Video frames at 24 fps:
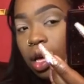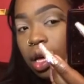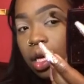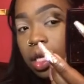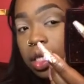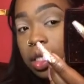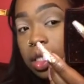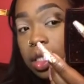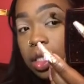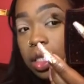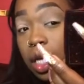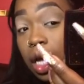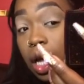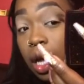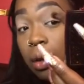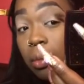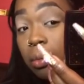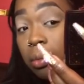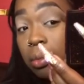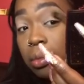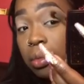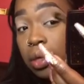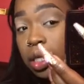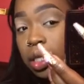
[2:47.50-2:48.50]
It's not
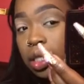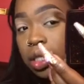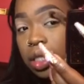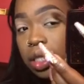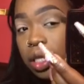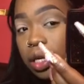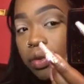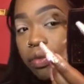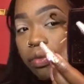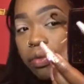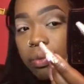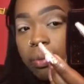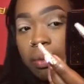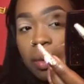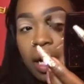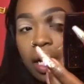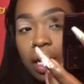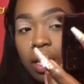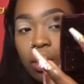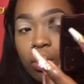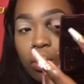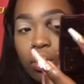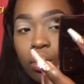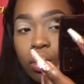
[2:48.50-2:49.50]
much of my
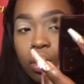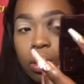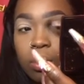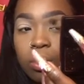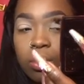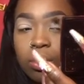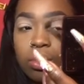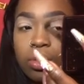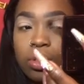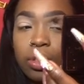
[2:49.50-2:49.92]
normal